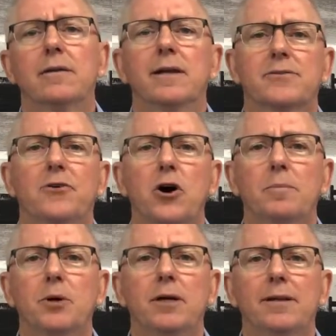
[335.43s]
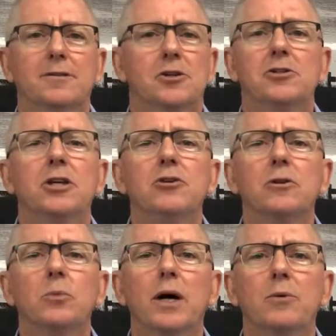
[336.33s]
that's fine, Pete, let's continue the
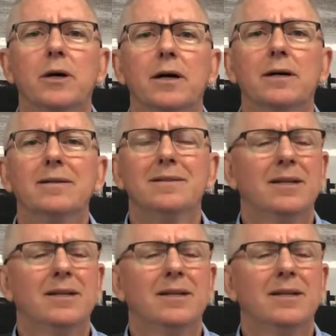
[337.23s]
way we are.